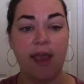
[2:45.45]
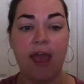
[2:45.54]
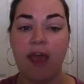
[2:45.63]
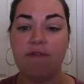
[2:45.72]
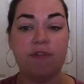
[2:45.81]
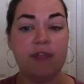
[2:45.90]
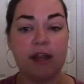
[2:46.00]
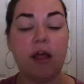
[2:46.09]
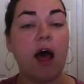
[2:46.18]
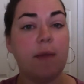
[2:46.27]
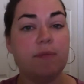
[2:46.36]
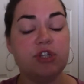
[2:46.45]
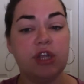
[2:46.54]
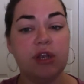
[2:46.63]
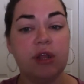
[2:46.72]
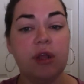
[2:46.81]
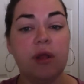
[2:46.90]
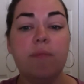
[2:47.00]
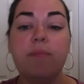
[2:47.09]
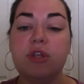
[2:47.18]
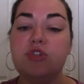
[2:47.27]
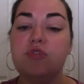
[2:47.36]
have little option
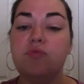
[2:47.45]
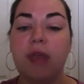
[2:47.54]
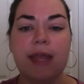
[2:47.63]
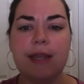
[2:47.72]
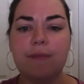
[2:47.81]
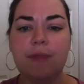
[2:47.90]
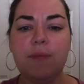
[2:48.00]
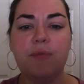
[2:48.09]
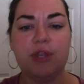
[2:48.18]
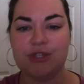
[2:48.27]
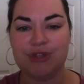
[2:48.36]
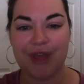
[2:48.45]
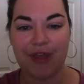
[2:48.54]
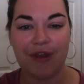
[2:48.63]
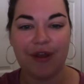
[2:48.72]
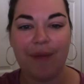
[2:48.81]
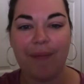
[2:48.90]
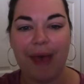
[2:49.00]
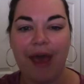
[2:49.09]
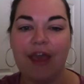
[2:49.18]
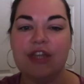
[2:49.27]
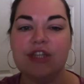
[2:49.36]
but to randomly put together a
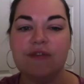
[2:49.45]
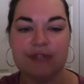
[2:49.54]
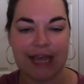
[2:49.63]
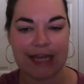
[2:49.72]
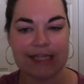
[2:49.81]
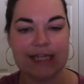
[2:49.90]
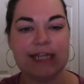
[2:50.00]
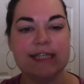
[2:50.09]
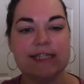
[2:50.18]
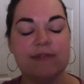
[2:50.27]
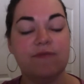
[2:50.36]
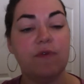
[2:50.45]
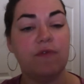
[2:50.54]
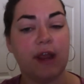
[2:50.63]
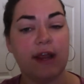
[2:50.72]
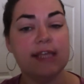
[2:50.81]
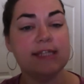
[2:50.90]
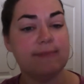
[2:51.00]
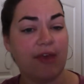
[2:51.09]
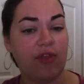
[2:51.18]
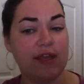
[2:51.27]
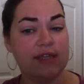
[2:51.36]
package of techniques from various
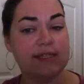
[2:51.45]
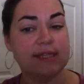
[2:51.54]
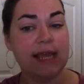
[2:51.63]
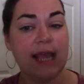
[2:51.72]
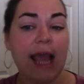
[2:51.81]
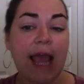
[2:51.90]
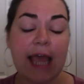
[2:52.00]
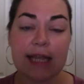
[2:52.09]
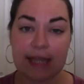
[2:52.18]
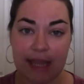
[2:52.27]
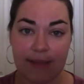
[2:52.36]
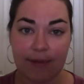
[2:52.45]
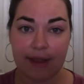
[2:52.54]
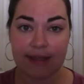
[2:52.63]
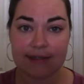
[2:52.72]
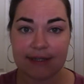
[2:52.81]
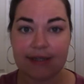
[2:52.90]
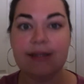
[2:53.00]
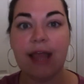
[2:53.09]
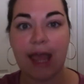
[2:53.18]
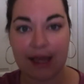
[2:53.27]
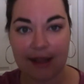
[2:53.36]
methods and label it
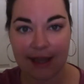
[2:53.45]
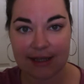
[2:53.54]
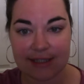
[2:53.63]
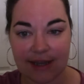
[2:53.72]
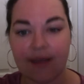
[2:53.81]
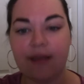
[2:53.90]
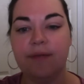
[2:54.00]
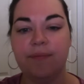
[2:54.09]
eclectic.